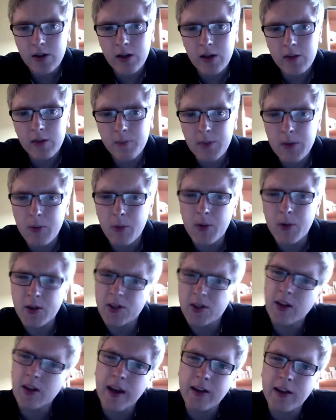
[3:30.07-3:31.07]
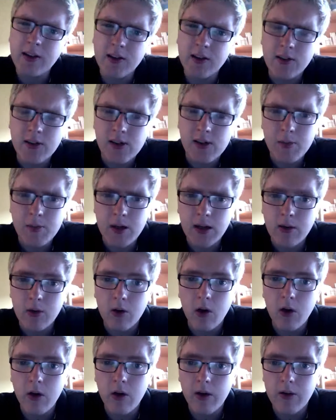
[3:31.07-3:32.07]
People were selected to speak.
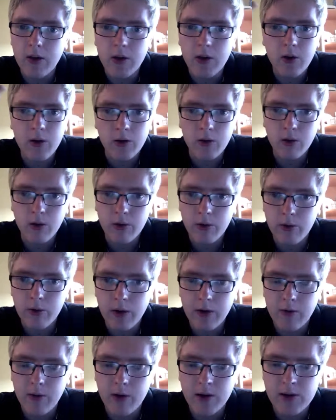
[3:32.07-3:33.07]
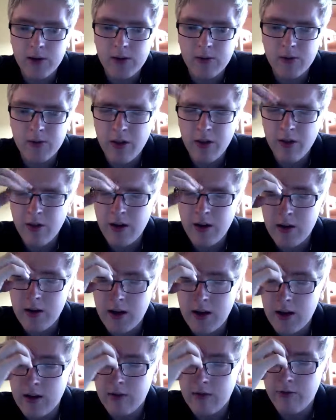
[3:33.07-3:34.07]
They couldn't go through everyone because there was
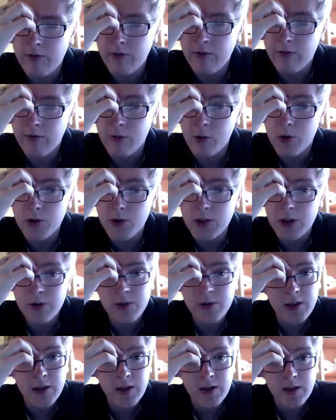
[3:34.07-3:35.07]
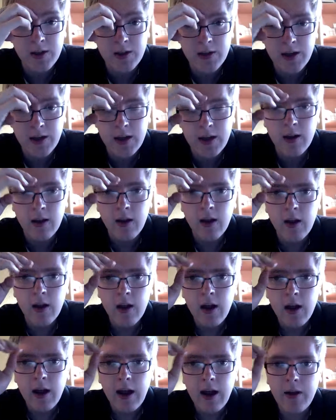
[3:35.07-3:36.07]
34 children in today,
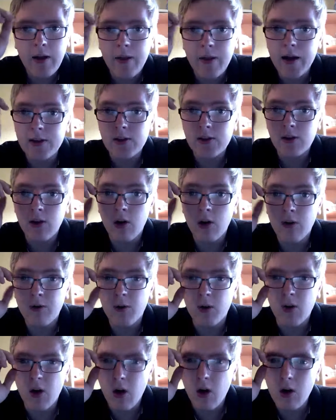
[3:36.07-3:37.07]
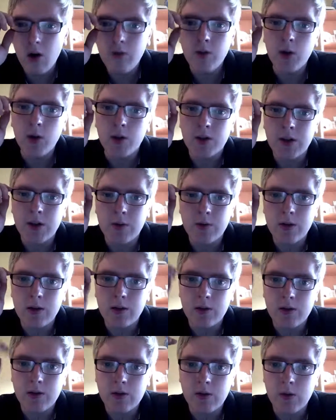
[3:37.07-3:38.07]
and that's an awful lot of children,
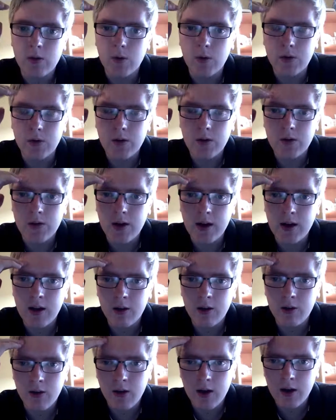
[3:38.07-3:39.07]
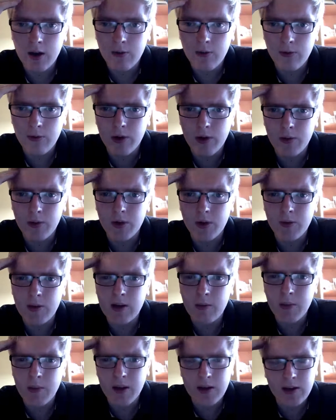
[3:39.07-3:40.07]
so trying to get through 34 of them would have been a
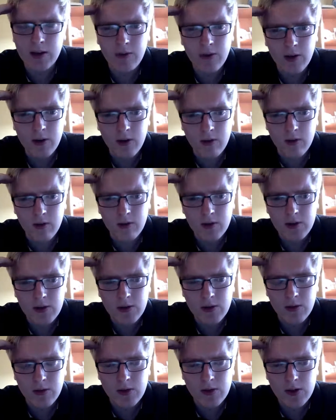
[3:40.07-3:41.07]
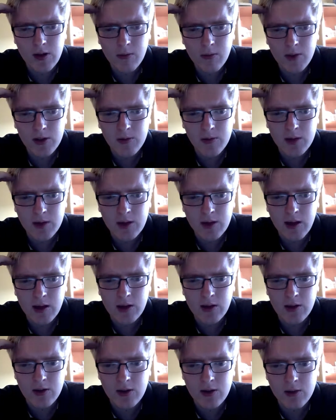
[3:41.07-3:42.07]
bit difficult. So certain ones were
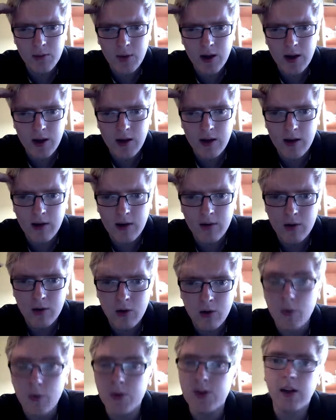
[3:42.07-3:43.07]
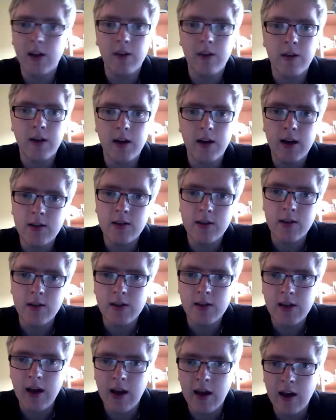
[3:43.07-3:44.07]
selected just by who was sitting the nicest,
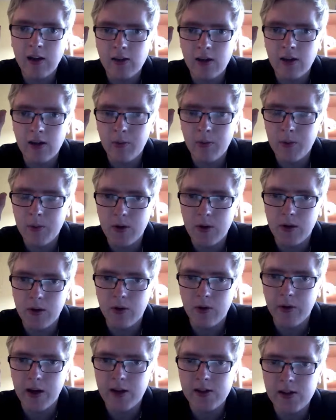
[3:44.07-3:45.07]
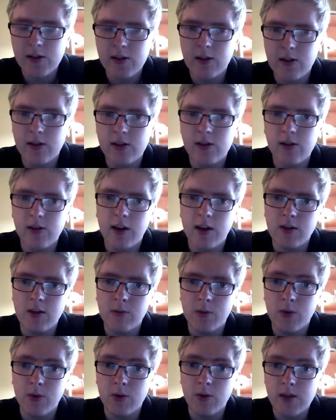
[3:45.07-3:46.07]
hands up, that's the selection
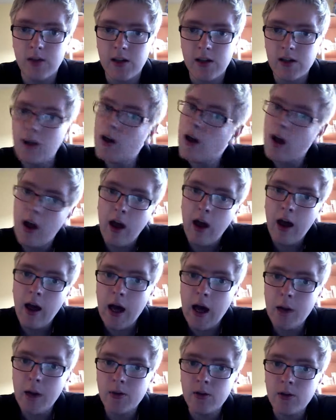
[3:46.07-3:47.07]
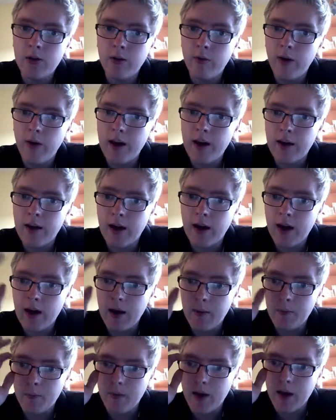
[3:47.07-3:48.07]
process. Absolutely fine.
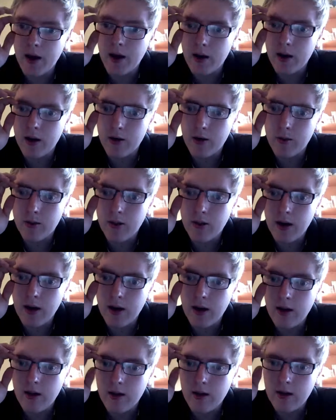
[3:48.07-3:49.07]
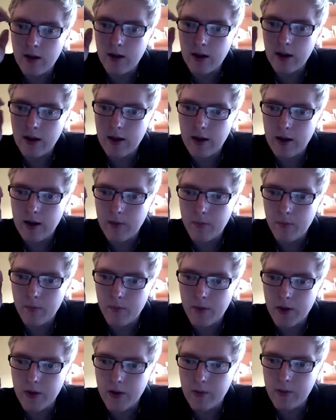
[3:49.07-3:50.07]
I agree with that.
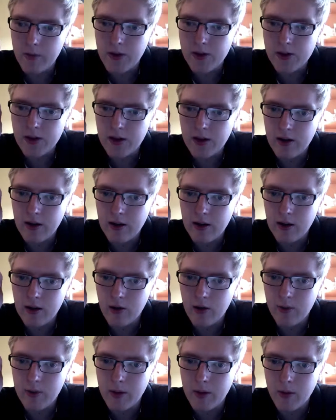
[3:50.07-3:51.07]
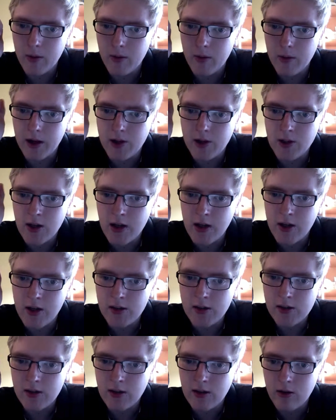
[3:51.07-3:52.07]
It means that a lot of people will get a
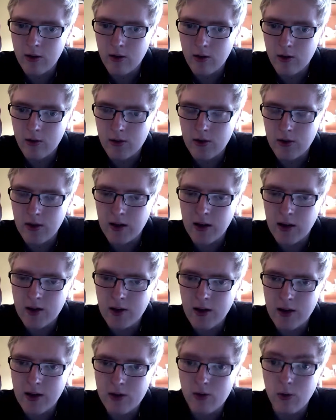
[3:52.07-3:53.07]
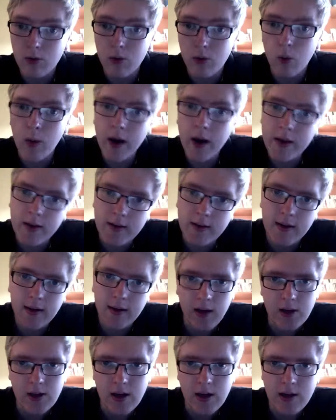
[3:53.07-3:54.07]
chance, and then those who didn't get a chance will know why they didn't
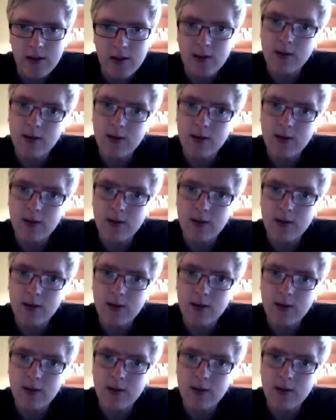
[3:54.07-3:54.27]
get a chance.